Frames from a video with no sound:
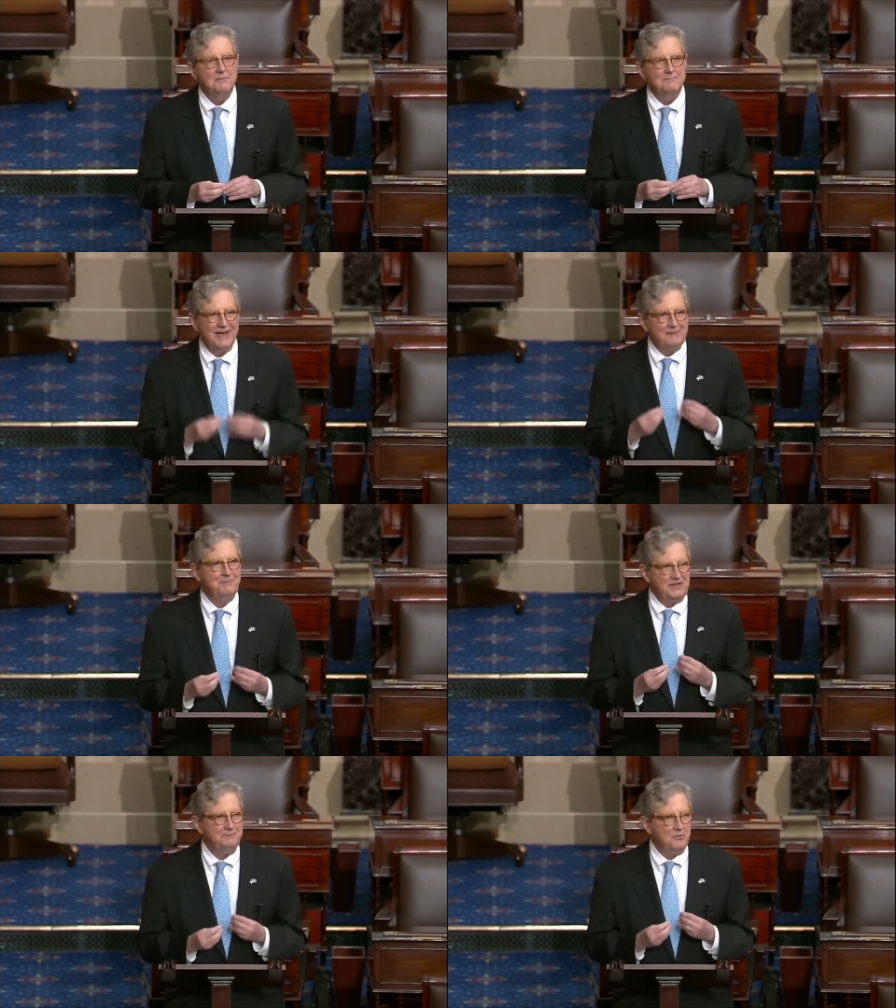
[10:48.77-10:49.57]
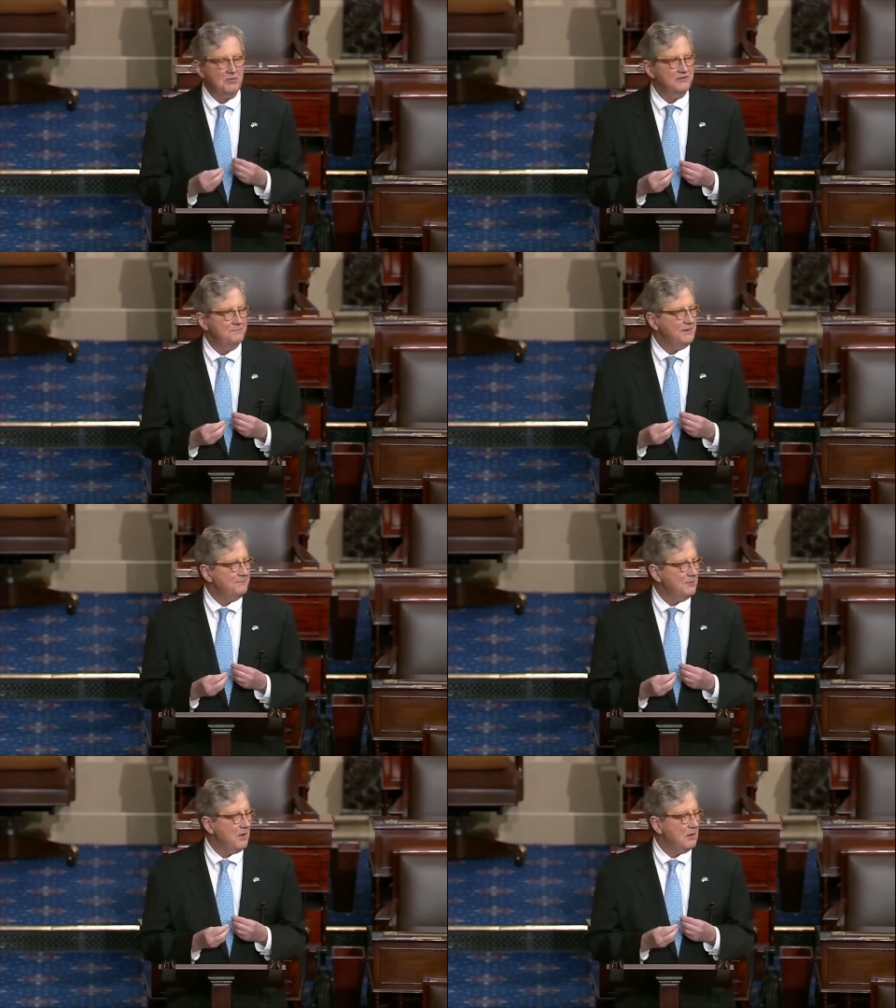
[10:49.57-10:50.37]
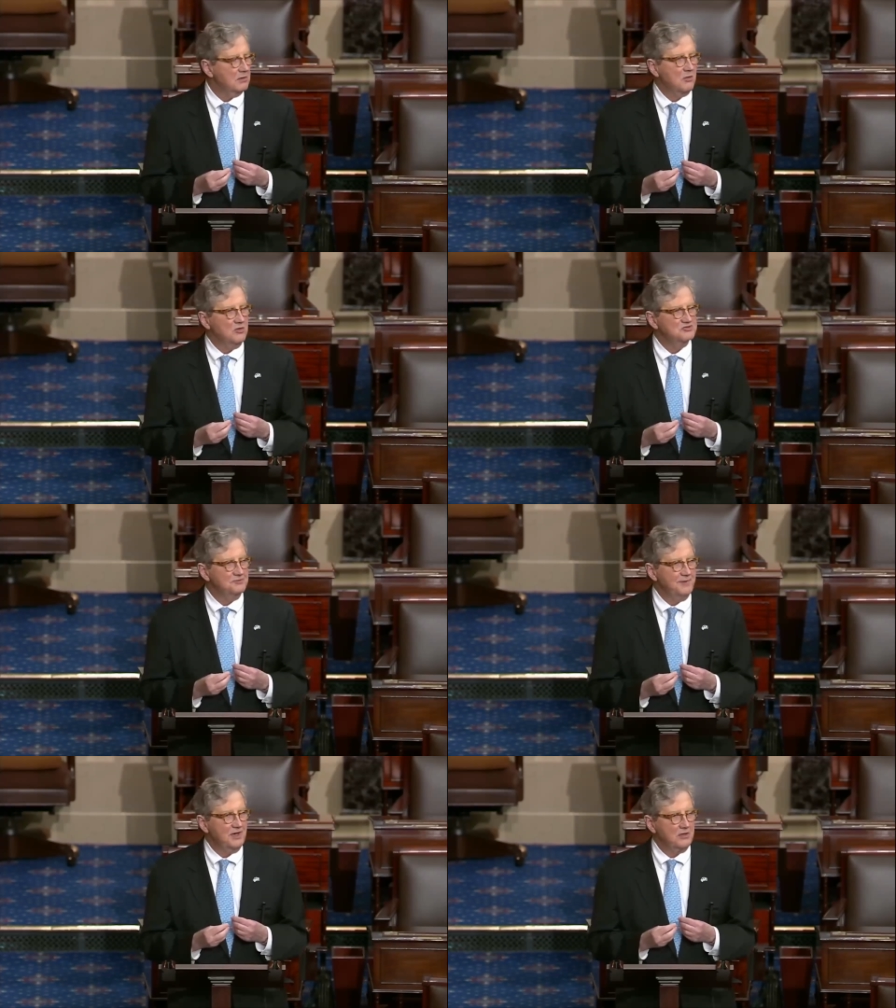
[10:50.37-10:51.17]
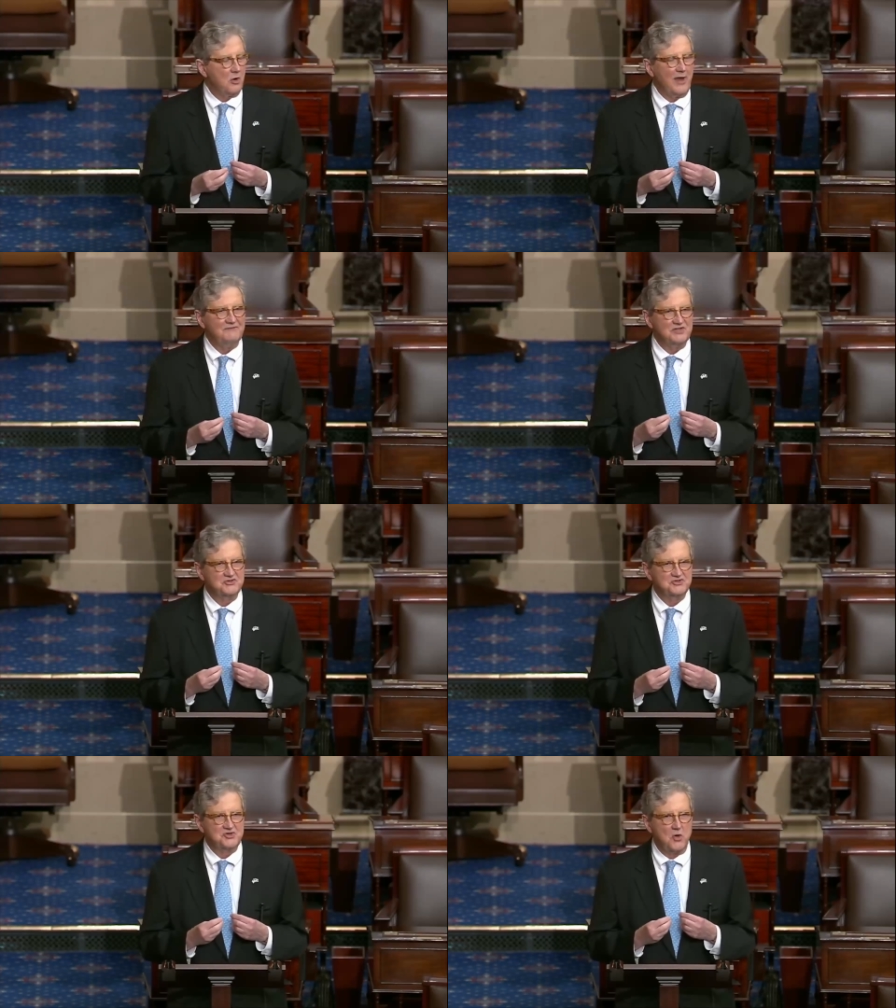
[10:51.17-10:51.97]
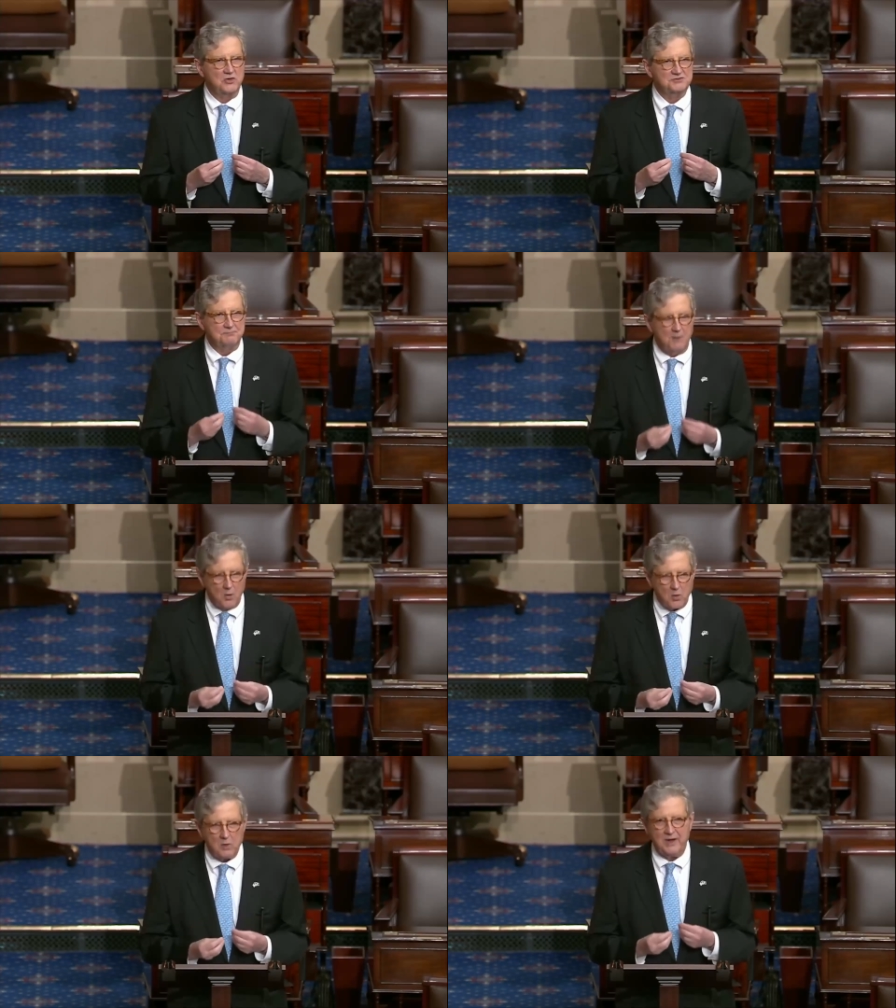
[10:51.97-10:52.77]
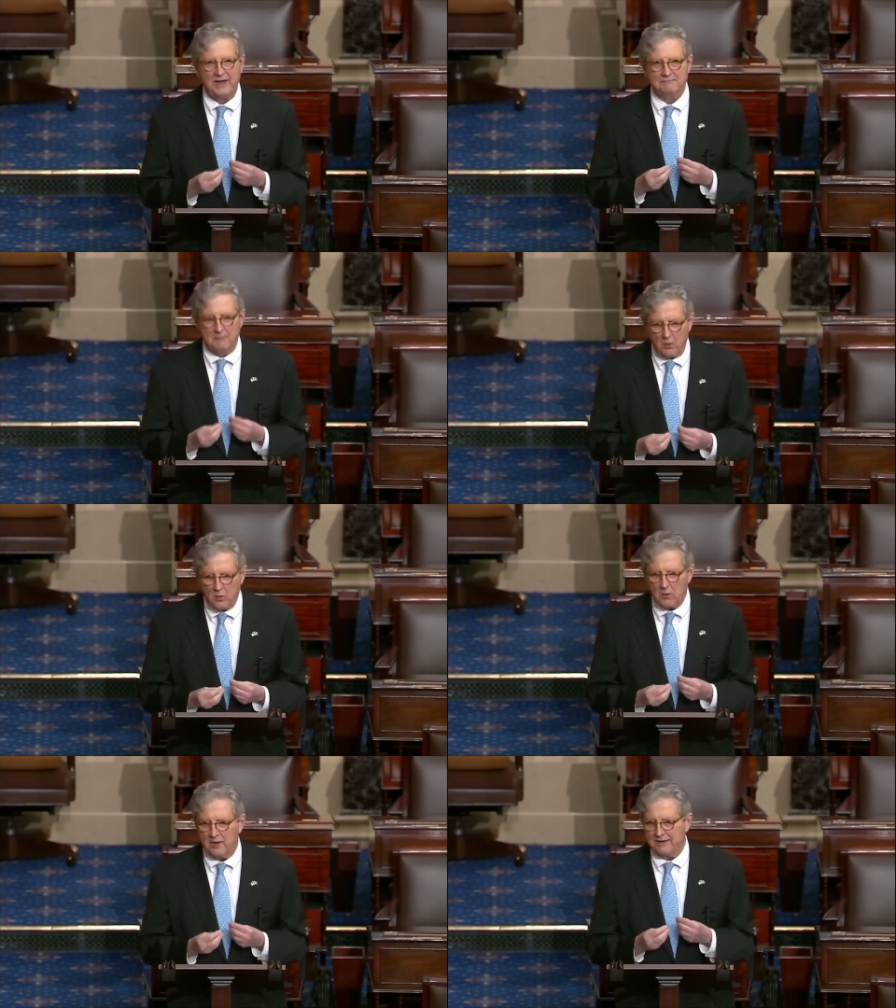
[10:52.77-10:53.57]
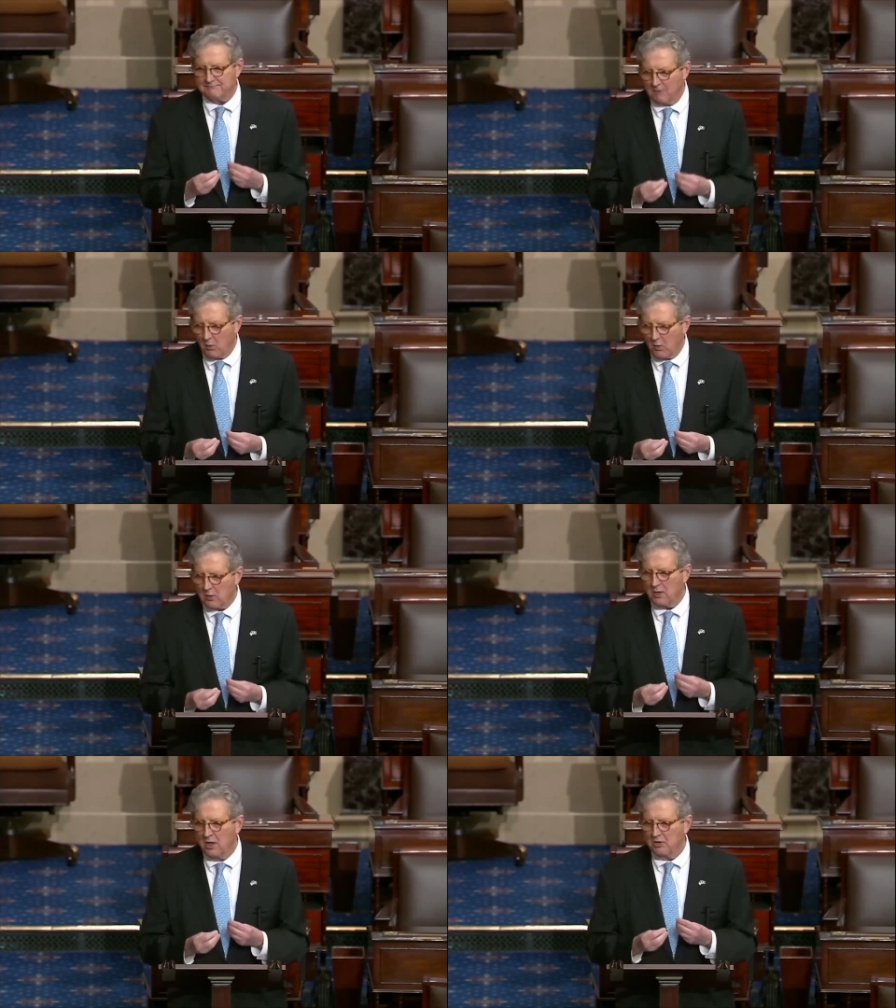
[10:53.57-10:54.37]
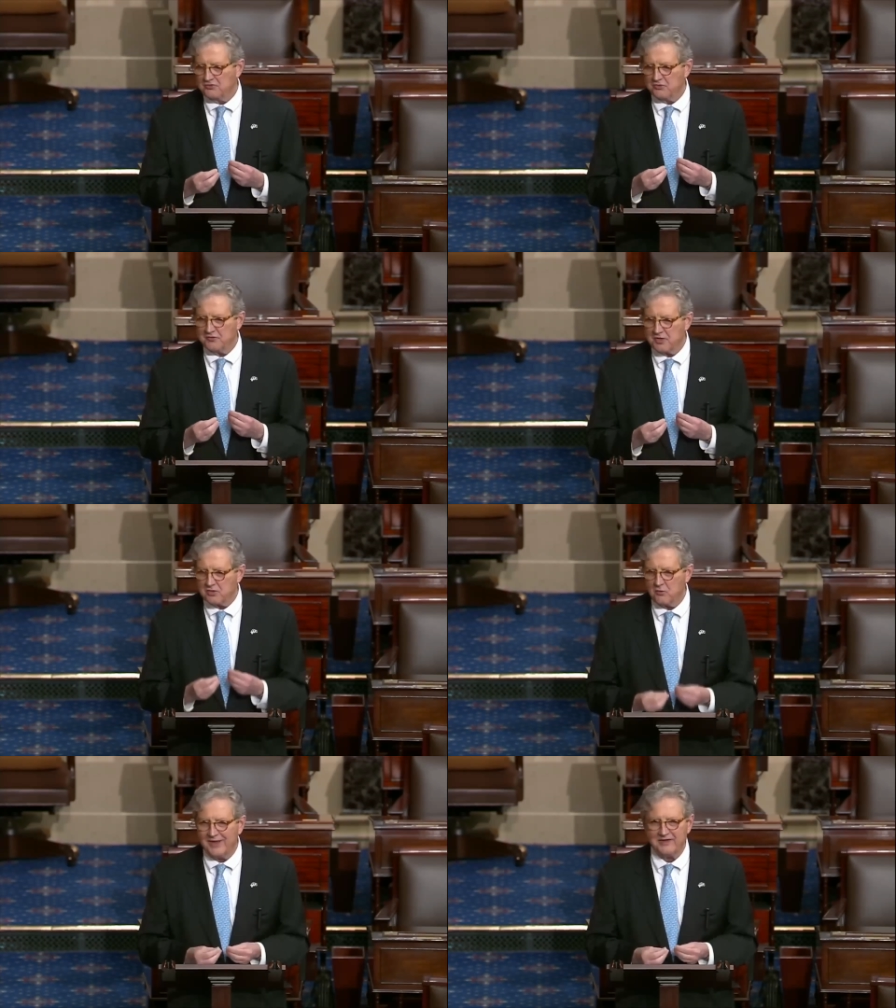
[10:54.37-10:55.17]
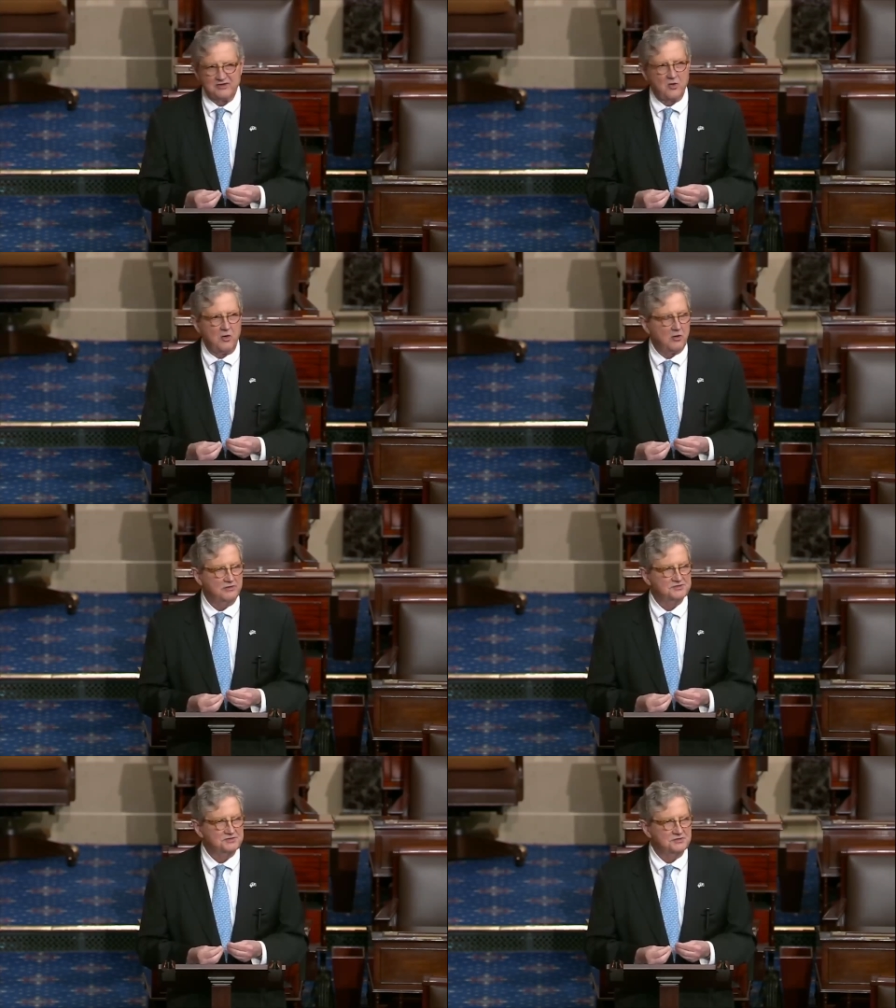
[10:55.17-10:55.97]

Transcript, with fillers: my people and the people all across America are having to charge more and more and more to their credit cards,